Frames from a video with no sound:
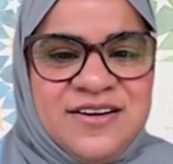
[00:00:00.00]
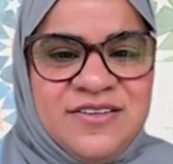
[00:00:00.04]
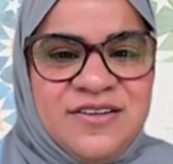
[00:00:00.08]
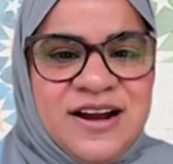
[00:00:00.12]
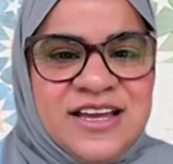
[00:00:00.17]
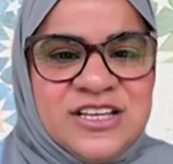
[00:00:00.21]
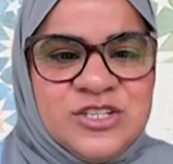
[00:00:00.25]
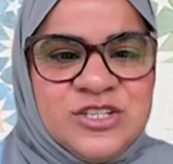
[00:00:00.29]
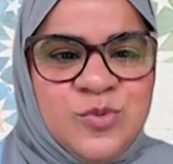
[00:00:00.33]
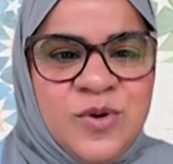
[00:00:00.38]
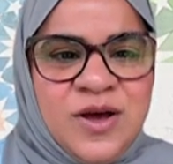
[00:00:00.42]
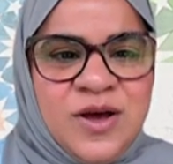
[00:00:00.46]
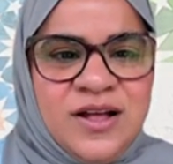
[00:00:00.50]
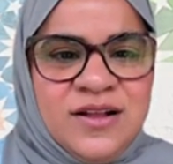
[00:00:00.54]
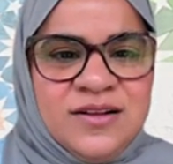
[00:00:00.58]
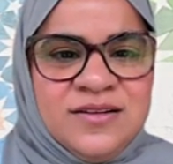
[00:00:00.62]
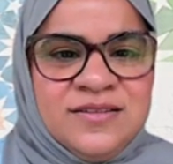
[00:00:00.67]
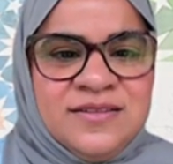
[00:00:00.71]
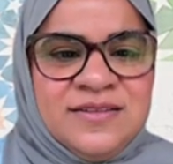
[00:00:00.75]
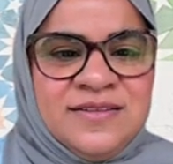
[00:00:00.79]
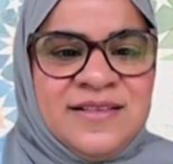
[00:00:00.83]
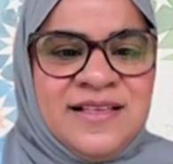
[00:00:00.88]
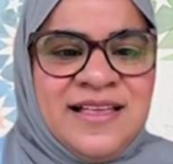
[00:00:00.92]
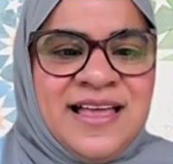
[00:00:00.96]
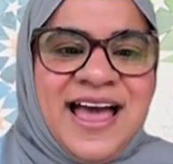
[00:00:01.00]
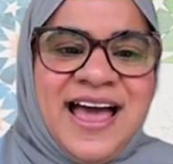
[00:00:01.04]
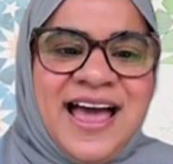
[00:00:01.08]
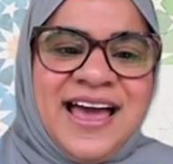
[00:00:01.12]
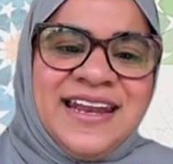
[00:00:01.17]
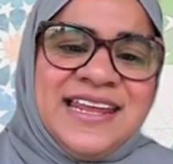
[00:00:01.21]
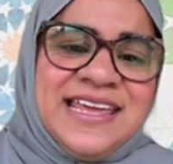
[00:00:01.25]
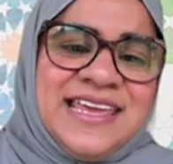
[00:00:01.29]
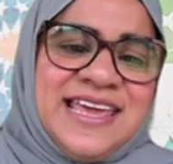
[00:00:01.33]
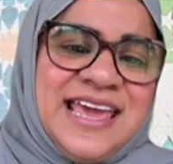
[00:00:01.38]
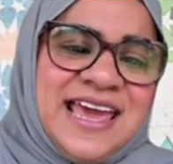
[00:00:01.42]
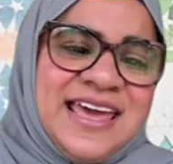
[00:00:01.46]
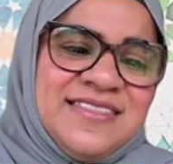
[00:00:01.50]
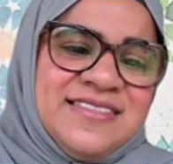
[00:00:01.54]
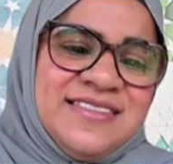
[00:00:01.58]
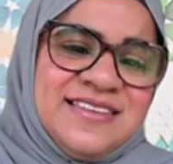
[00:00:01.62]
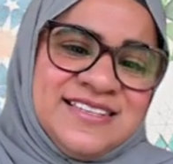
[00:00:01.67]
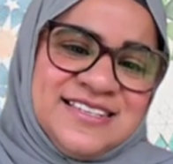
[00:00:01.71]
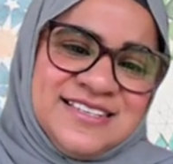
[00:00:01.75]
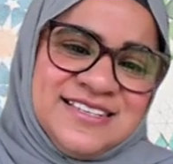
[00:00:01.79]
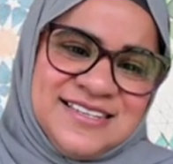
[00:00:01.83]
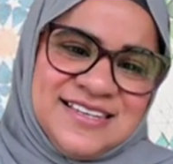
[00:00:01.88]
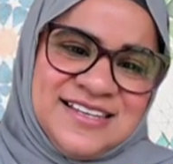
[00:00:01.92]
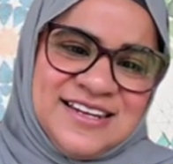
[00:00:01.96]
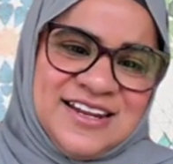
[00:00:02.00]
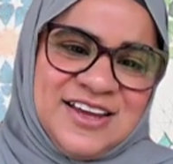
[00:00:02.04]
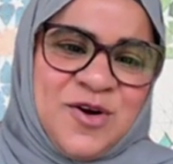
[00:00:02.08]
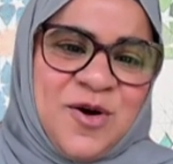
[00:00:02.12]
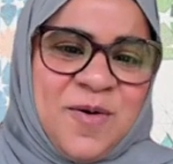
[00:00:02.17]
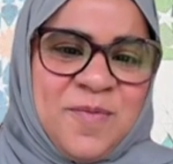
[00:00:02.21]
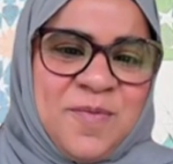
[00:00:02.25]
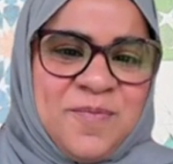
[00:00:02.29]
So I've learned so much from Sarah as well.